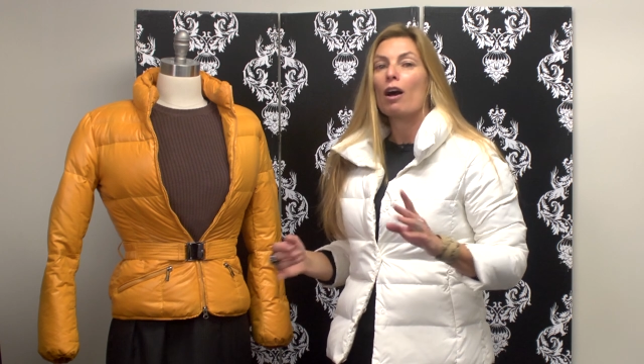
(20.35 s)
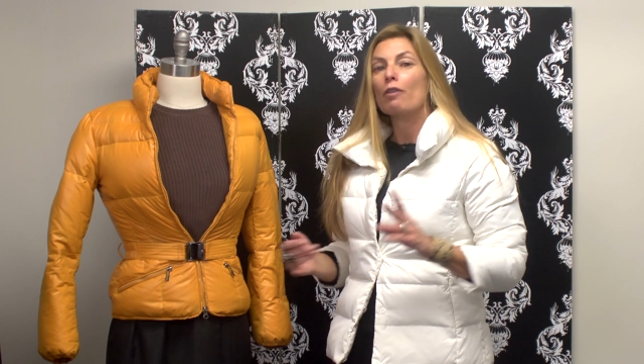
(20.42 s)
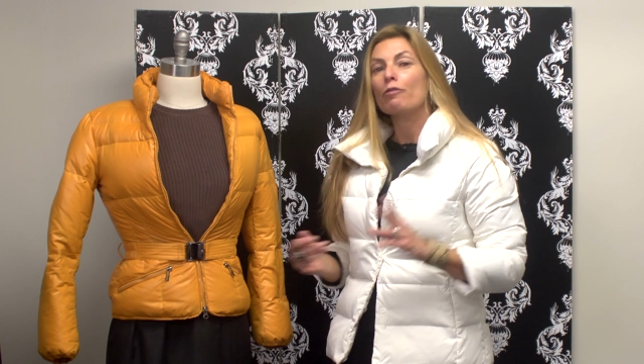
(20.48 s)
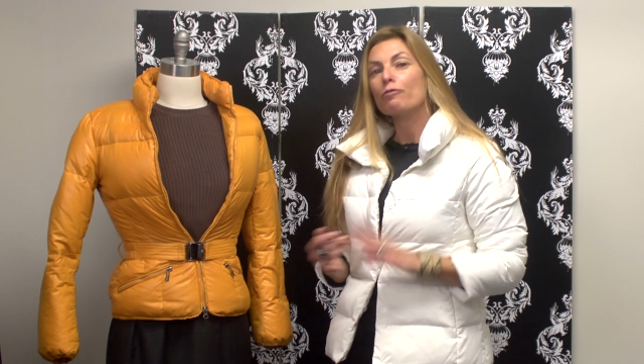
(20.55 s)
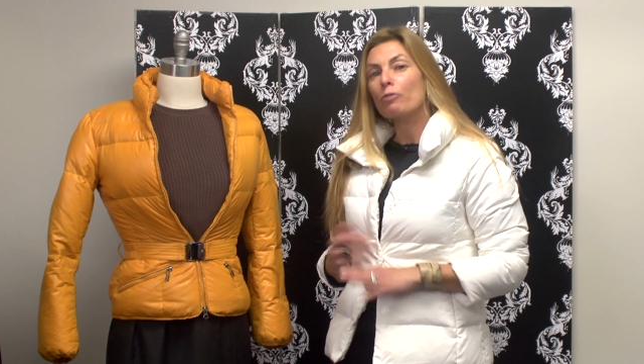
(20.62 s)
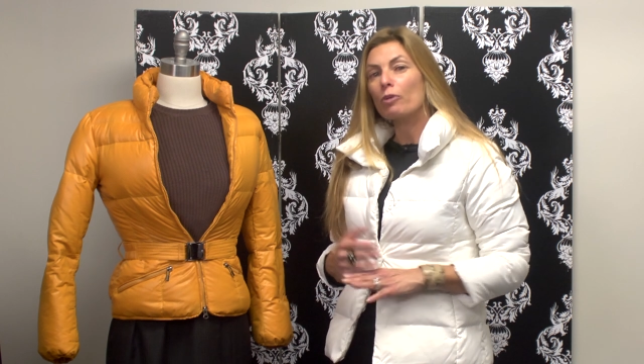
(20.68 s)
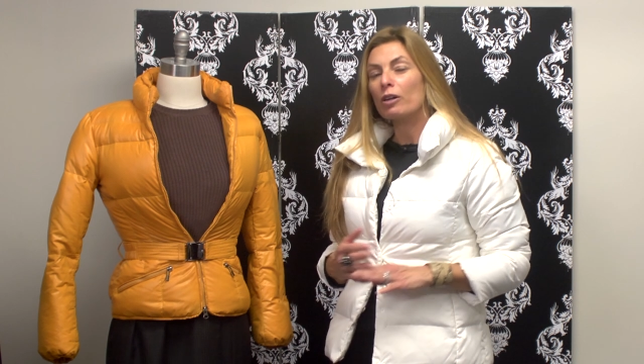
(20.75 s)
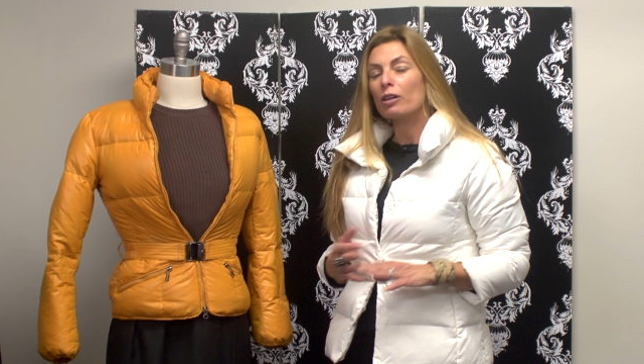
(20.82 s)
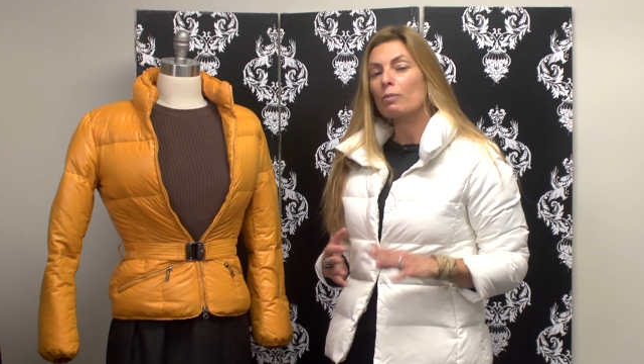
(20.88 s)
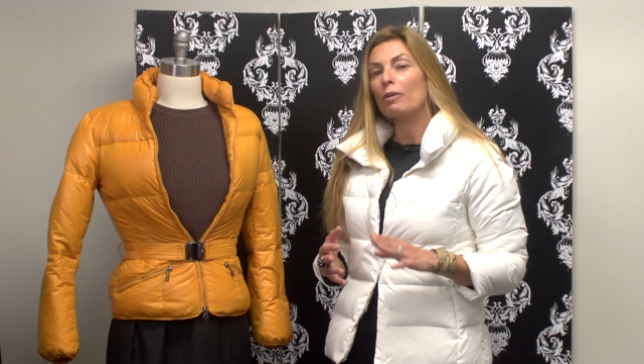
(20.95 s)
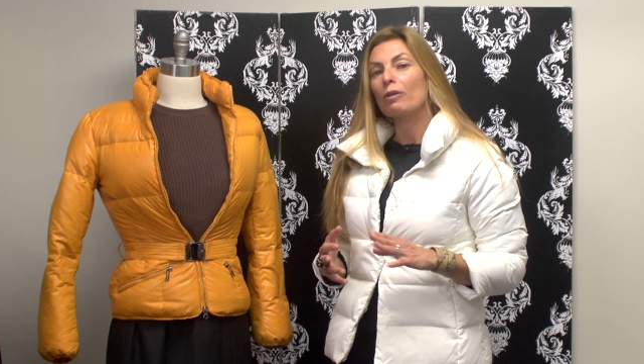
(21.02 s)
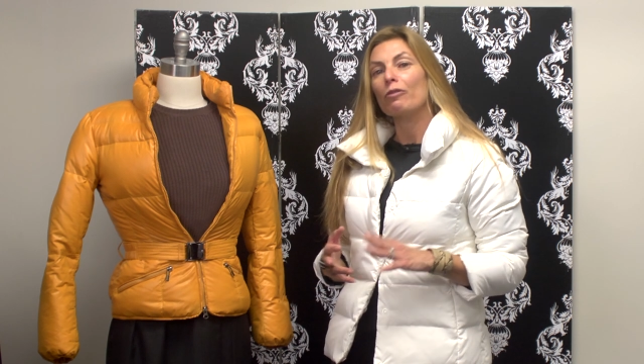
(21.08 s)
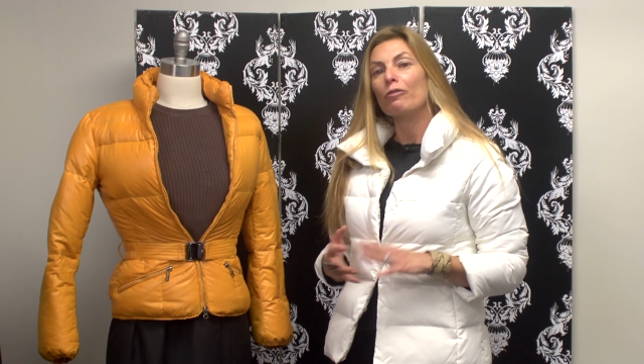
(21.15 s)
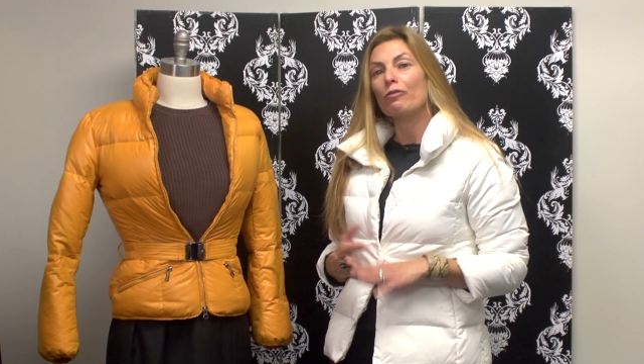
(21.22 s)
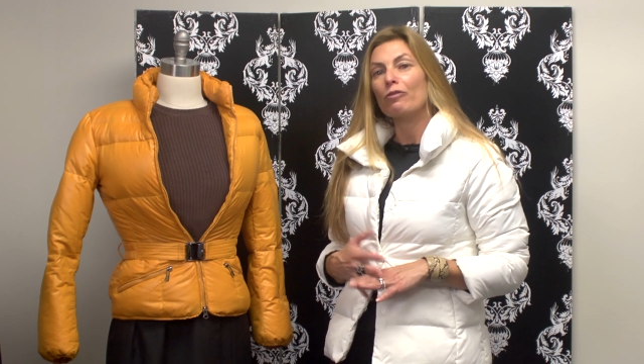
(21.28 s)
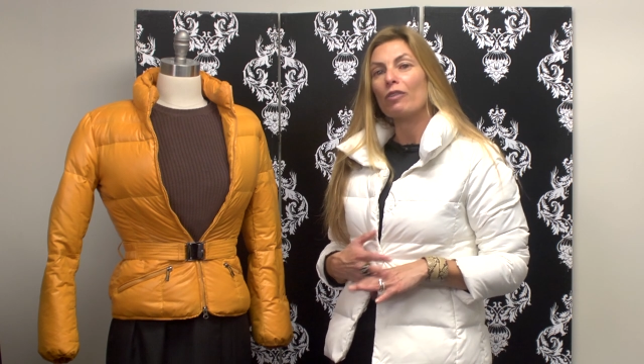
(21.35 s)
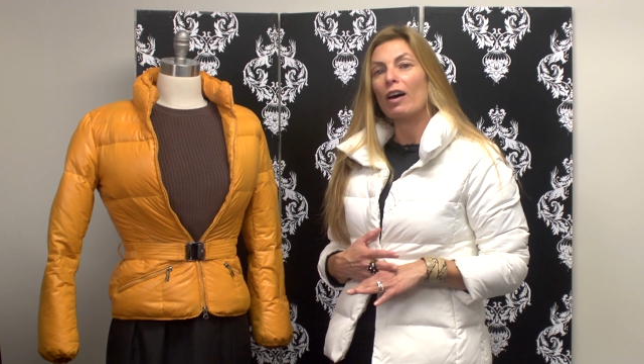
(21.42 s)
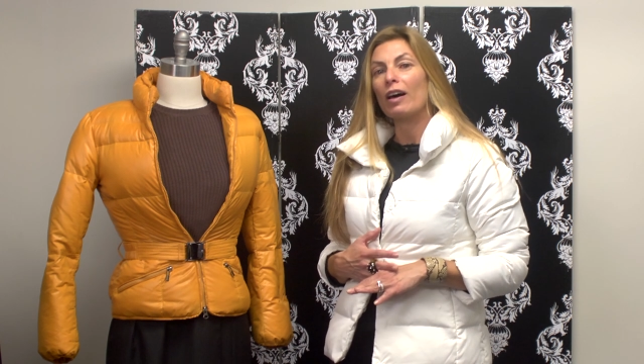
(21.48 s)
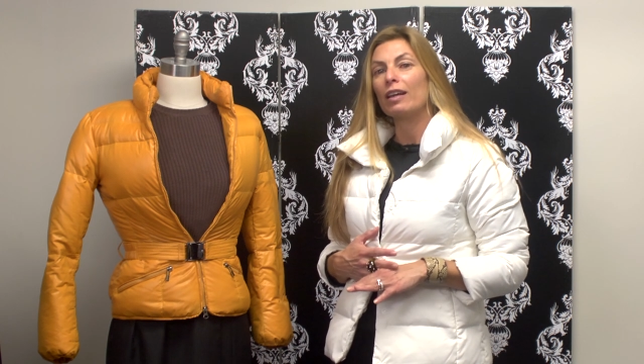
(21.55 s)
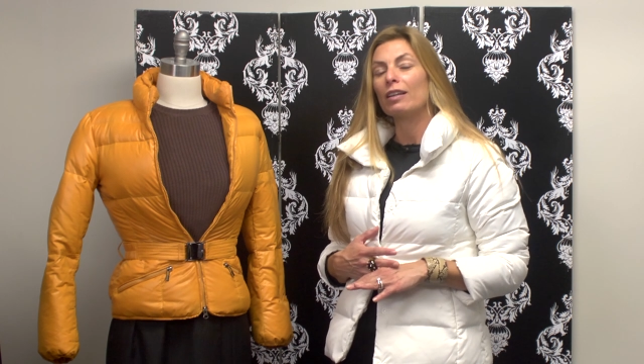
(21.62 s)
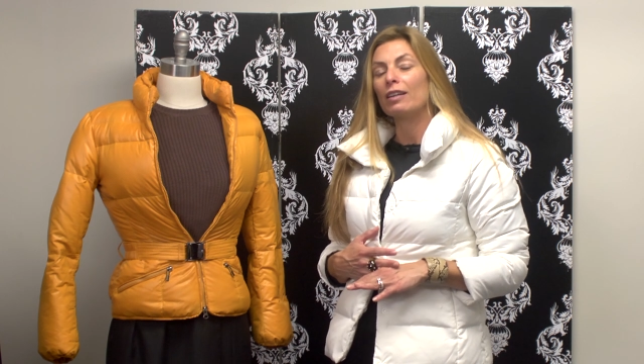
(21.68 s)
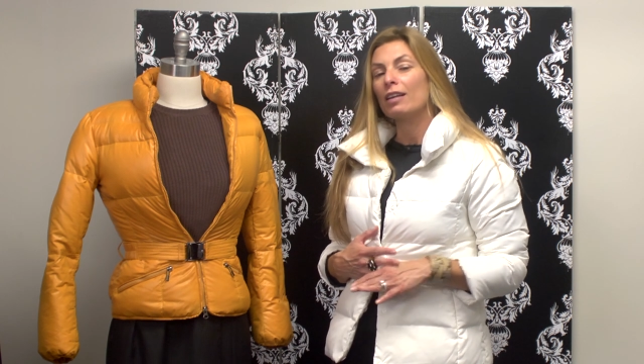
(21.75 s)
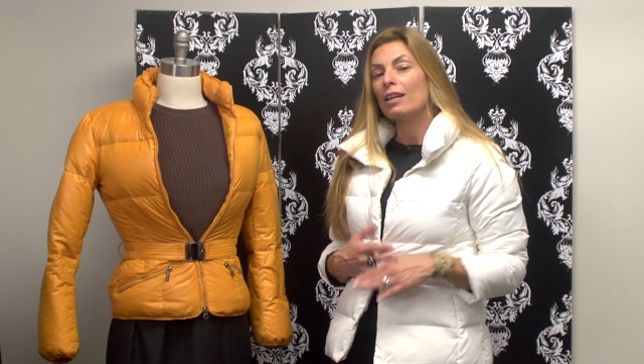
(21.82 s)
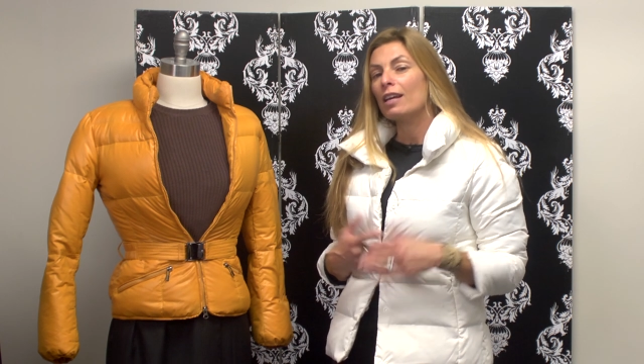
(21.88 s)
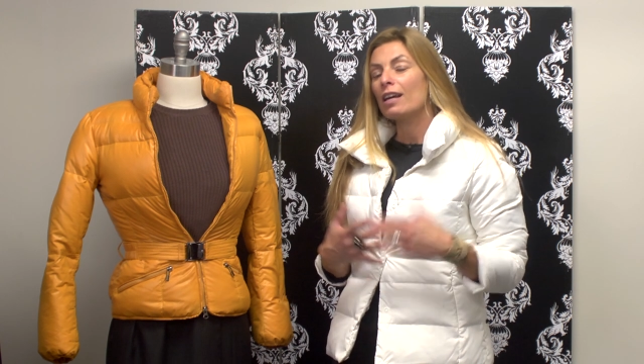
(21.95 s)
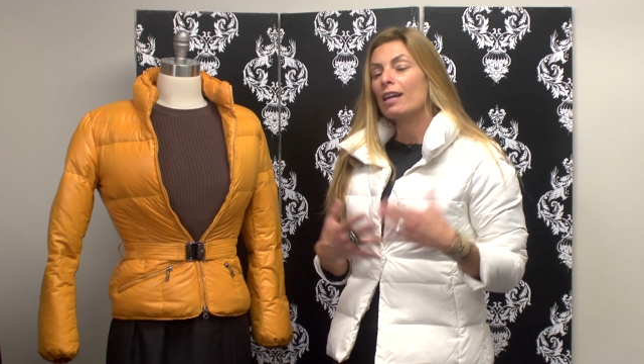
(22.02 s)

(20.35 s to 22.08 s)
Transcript: Affordable, fun,